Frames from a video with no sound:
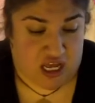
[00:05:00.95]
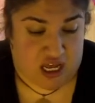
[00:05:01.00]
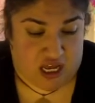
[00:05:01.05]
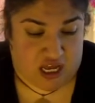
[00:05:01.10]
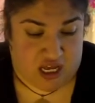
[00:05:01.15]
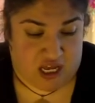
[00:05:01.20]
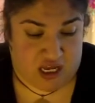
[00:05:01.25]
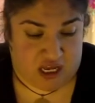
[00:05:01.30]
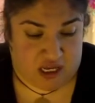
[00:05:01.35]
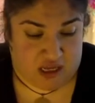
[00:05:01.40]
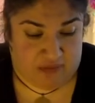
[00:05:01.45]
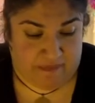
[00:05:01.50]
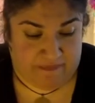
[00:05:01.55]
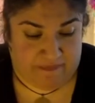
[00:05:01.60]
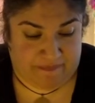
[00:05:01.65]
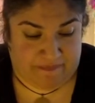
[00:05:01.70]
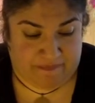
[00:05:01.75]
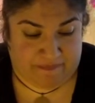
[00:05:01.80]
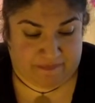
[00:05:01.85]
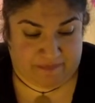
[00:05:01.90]
um,
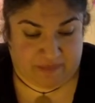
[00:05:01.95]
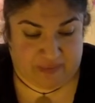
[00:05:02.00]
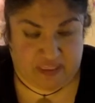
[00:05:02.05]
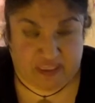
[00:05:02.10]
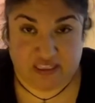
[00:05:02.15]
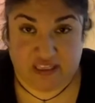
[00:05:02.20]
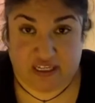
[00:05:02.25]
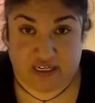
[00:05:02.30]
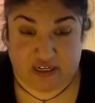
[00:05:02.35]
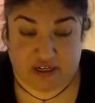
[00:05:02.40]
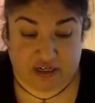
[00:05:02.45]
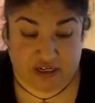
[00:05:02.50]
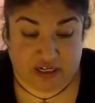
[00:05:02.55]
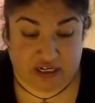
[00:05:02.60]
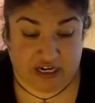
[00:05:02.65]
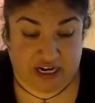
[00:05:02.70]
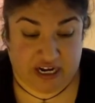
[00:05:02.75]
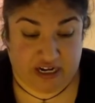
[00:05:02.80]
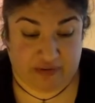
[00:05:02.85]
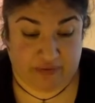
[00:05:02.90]
than her
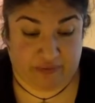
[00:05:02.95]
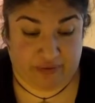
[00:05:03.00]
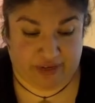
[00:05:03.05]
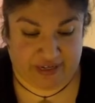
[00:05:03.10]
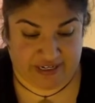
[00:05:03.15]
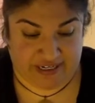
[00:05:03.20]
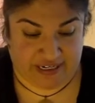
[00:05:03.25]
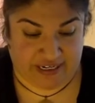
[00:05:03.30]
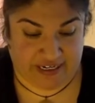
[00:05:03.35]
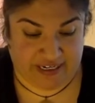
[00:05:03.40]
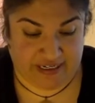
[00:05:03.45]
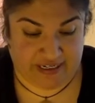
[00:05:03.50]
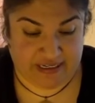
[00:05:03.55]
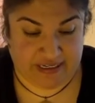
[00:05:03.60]
had written it,